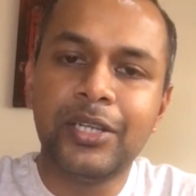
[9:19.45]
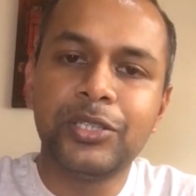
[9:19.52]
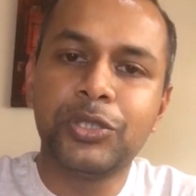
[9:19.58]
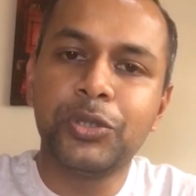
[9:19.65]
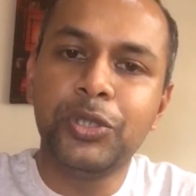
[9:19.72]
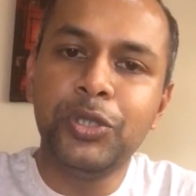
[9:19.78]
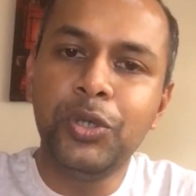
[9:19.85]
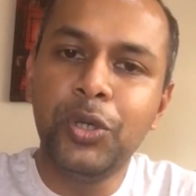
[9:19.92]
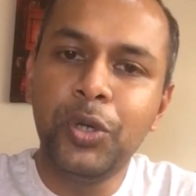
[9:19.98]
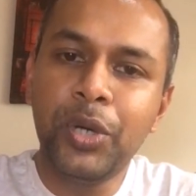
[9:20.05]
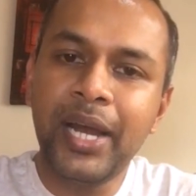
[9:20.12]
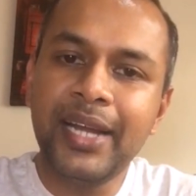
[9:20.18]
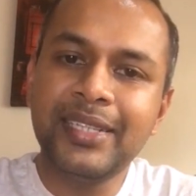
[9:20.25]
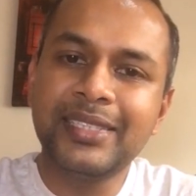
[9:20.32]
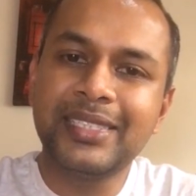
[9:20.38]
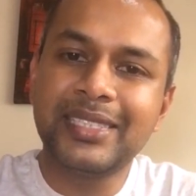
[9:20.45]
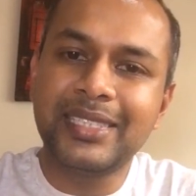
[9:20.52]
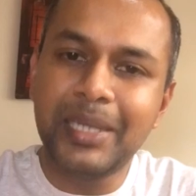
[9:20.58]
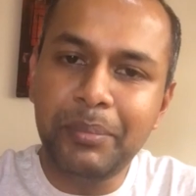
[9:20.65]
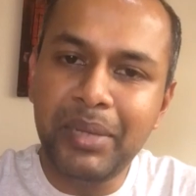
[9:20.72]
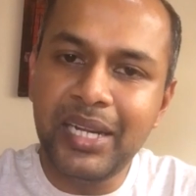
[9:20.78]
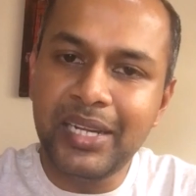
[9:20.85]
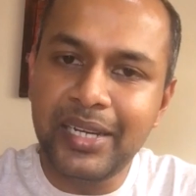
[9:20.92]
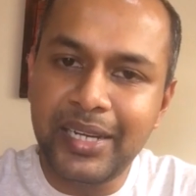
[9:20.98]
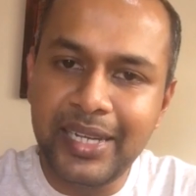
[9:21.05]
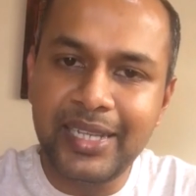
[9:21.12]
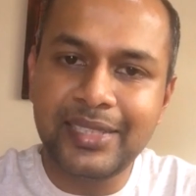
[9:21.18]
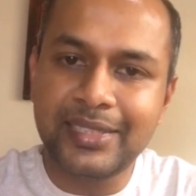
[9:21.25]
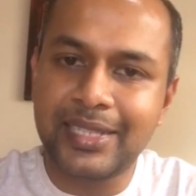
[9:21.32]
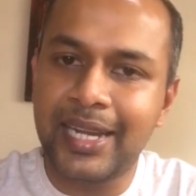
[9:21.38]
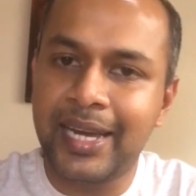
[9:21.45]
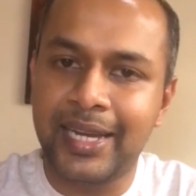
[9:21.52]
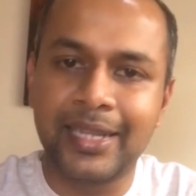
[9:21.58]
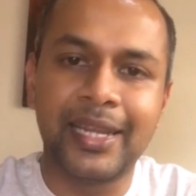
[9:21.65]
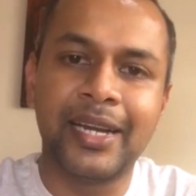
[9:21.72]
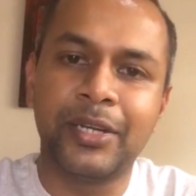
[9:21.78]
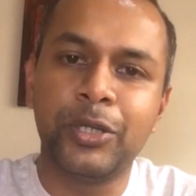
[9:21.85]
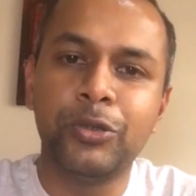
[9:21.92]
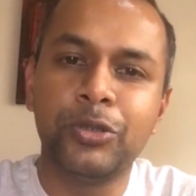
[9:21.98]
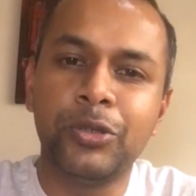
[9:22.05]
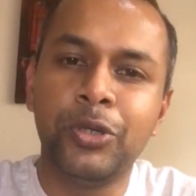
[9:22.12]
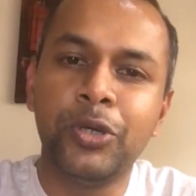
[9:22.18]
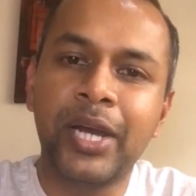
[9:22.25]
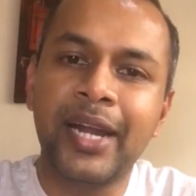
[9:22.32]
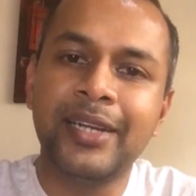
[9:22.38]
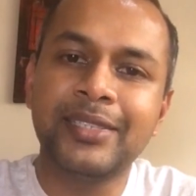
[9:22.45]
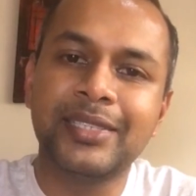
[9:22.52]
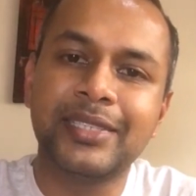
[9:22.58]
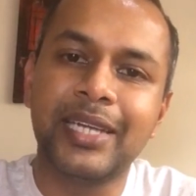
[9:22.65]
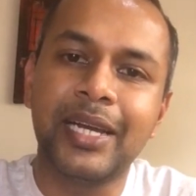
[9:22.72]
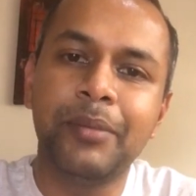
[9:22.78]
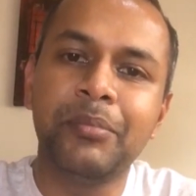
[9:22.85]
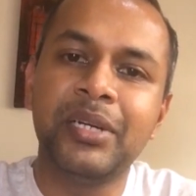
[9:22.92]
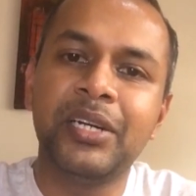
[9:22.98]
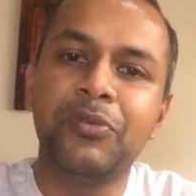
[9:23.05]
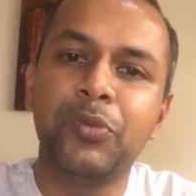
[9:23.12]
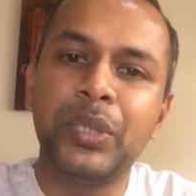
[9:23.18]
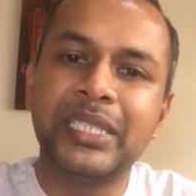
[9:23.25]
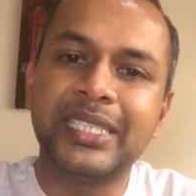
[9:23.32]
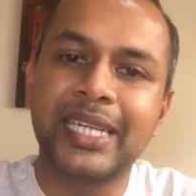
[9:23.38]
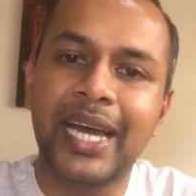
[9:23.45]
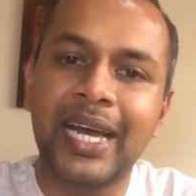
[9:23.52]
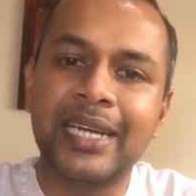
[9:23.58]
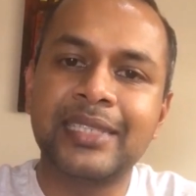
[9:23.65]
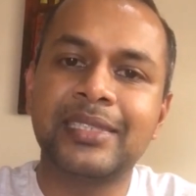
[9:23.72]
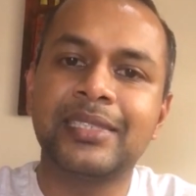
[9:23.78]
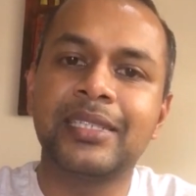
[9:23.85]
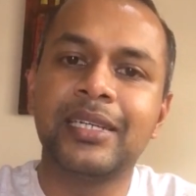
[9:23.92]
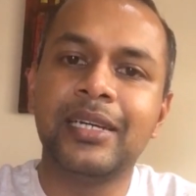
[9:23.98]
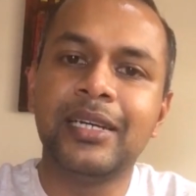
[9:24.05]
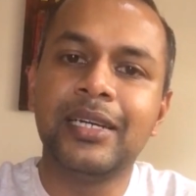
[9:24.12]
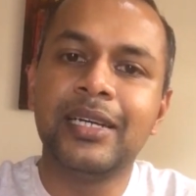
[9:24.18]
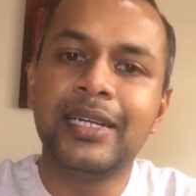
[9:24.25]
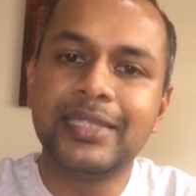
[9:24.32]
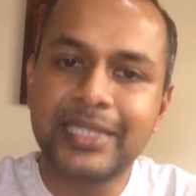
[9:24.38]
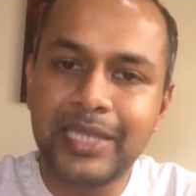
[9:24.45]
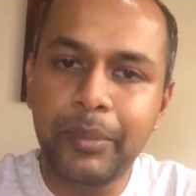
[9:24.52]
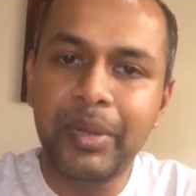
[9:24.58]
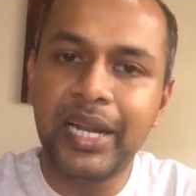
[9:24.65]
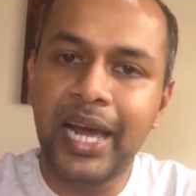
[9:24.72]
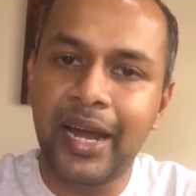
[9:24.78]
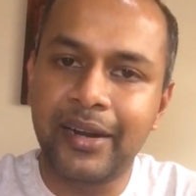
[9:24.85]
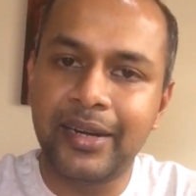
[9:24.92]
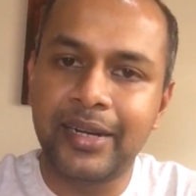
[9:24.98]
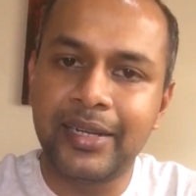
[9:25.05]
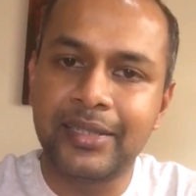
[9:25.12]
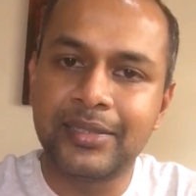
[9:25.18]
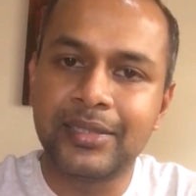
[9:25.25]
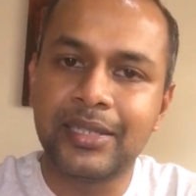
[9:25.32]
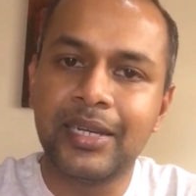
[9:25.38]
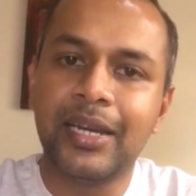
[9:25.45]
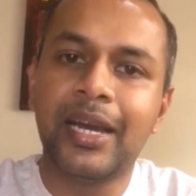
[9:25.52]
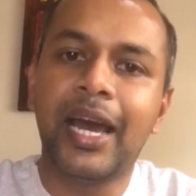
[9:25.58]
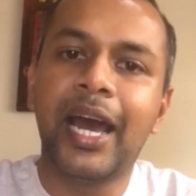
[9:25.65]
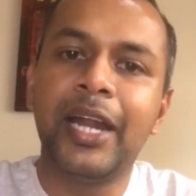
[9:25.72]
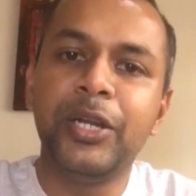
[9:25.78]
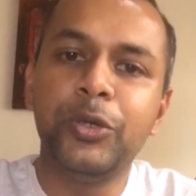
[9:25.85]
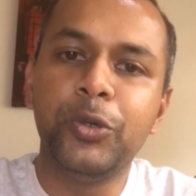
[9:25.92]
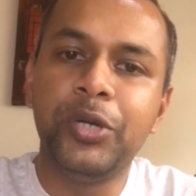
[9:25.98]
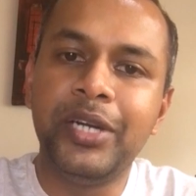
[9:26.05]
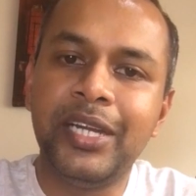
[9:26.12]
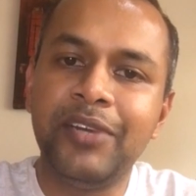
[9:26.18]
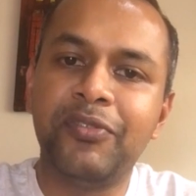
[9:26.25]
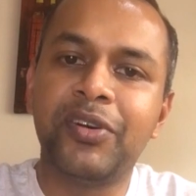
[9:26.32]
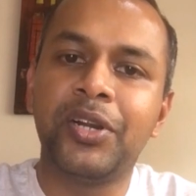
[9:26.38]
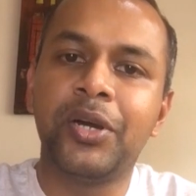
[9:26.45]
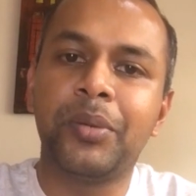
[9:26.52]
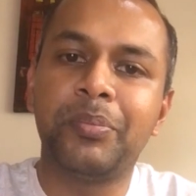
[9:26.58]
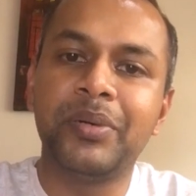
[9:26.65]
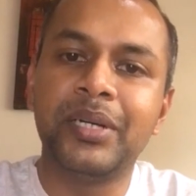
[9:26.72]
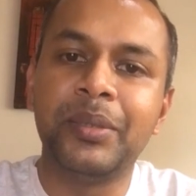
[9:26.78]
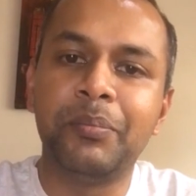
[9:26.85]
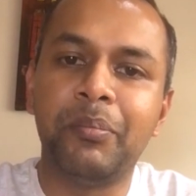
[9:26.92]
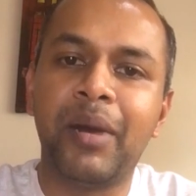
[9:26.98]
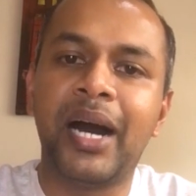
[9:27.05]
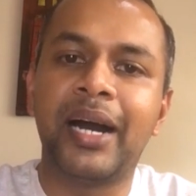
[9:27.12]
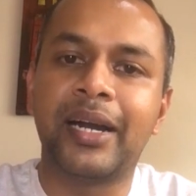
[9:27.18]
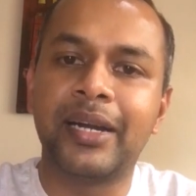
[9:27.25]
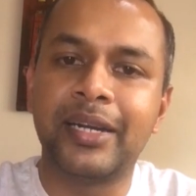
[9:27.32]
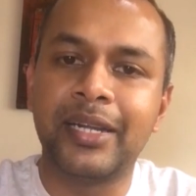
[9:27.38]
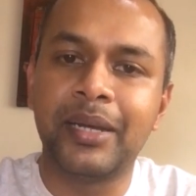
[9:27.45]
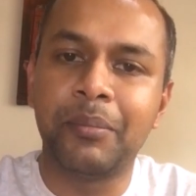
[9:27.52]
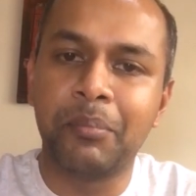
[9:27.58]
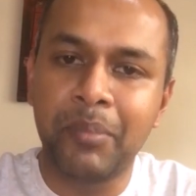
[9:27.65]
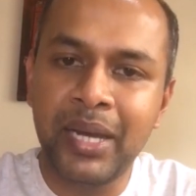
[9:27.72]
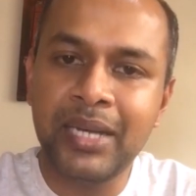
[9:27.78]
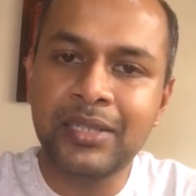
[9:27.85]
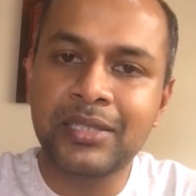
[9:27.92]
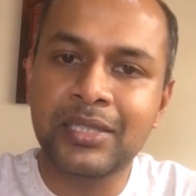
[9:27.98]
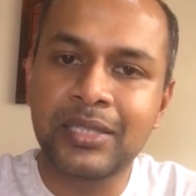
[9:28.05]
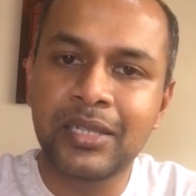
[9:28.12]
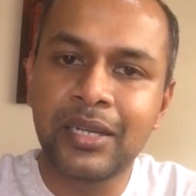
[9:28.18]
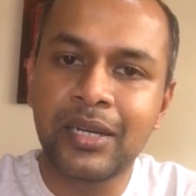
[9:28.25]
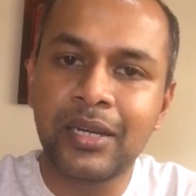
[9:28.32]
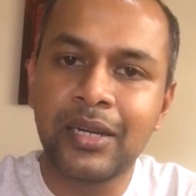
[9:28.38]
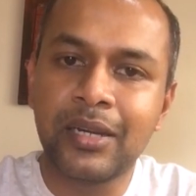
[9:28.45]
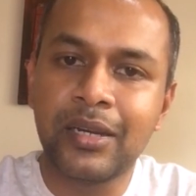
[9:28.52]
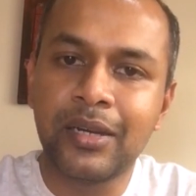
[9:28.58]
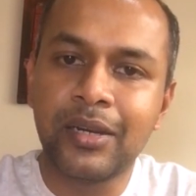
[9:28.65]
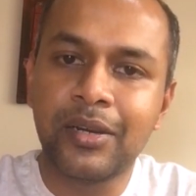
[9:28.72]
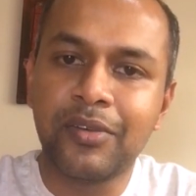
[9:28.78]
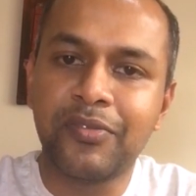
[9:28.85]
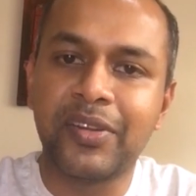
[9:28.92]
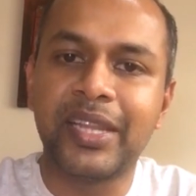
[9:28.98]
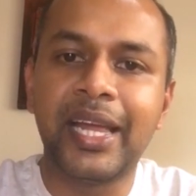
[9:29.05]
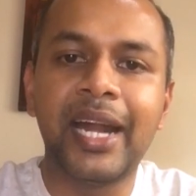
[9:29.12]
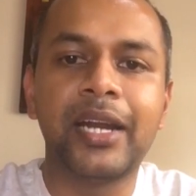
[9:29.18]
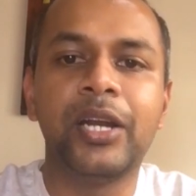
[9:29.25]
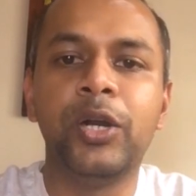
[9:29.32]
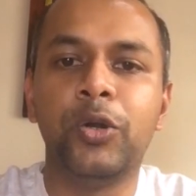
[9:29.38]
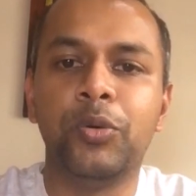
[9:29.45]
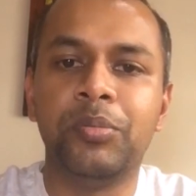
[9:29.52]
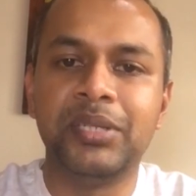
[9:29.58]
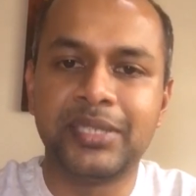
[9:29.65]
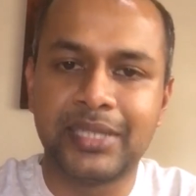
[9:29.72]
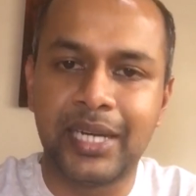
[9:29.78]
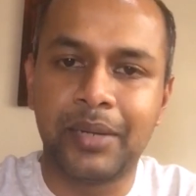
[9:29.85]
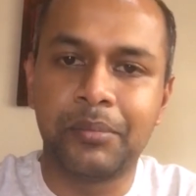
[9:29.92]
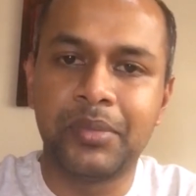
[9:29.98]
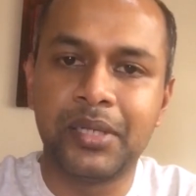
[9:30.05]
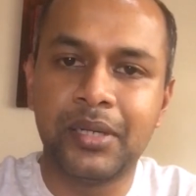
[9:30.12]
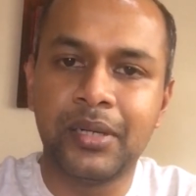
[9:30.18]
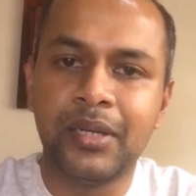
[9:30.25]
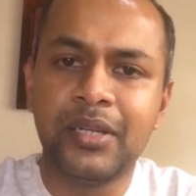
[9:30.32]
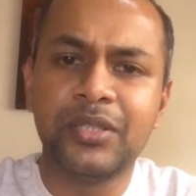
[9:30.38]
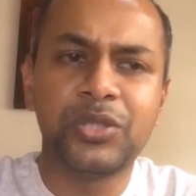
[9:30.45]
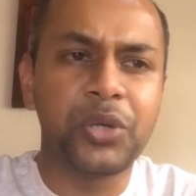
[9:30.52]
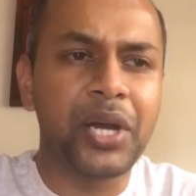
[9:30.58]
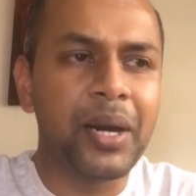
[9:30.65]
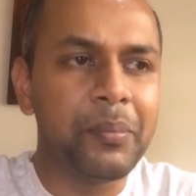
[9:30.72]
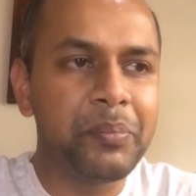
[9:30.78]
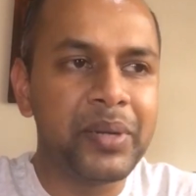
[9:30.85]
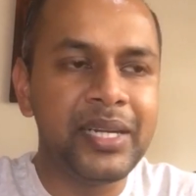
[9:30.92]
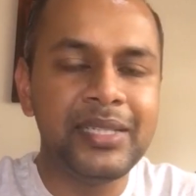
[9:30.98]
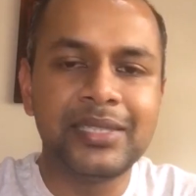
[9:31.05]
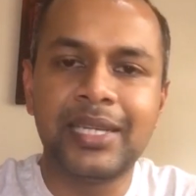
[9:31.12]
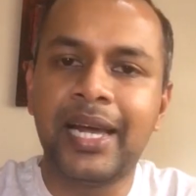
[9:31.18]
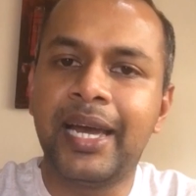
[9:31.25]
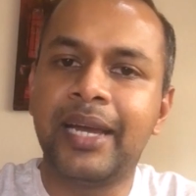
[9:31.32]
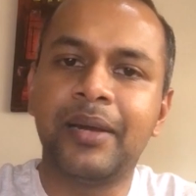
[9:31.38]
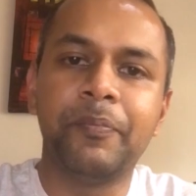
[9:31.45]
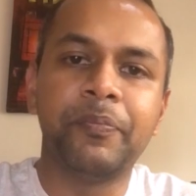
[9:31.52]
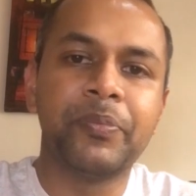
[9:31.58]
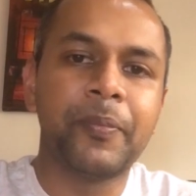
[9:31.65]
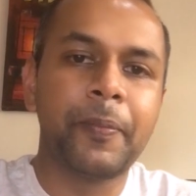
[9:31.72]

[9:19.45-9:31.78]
So you look at similar needs like that. You look at a segment which has similarities and you develop a marketing mix for that global segment. So companies like